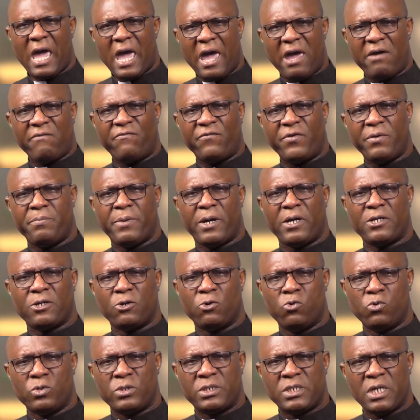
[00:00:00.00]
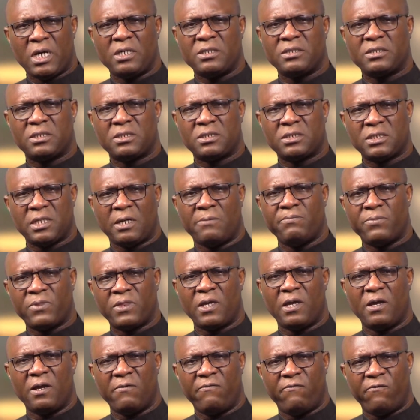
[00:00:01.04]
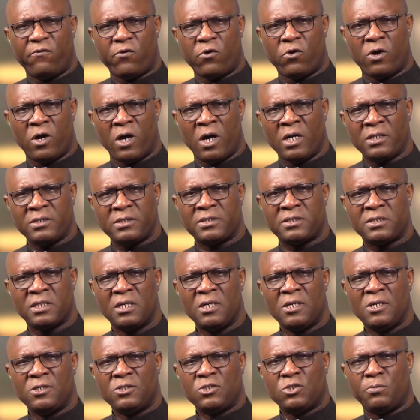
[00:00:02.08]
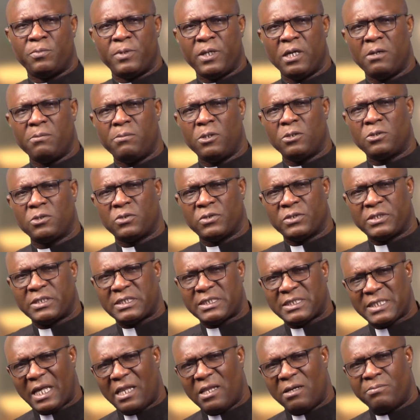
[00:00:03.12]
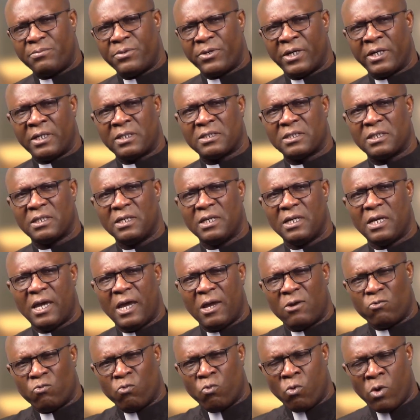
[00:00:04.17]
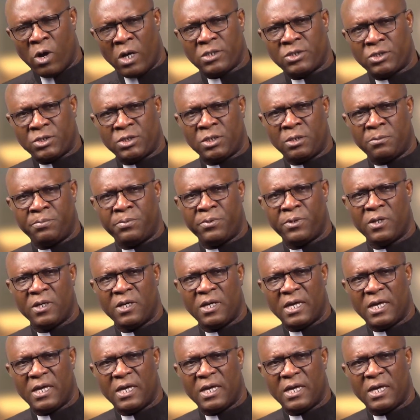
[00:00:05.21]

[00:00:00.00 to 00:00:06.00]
Everybody who does something for us to be able to celebrate and worship